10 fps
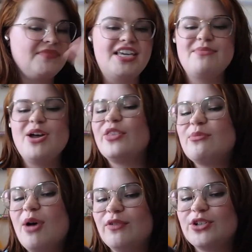Give me all
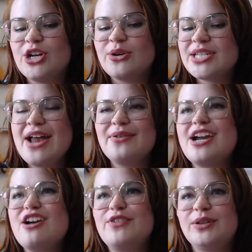the Marvel shows. I don't
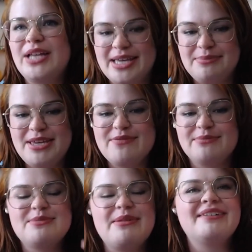care if you don't like them. Give them
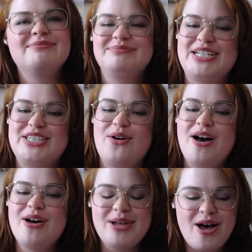to me. Let's go.
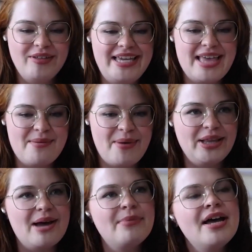I'll I'll eat them all
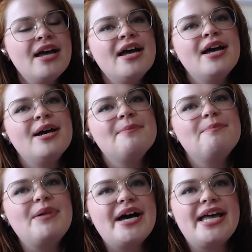up.
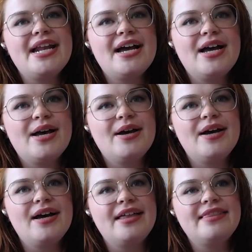But
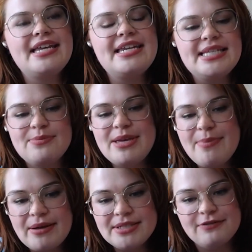they need to be
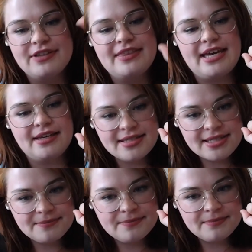about different things.
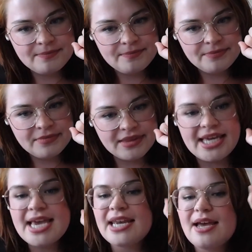They
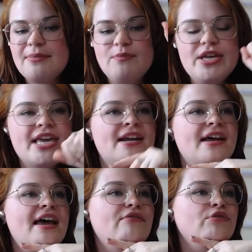cannot we cannot
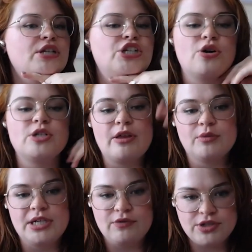have three shows about
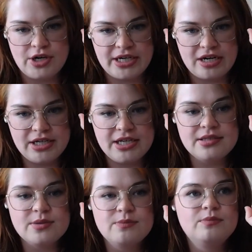three different Targaryens.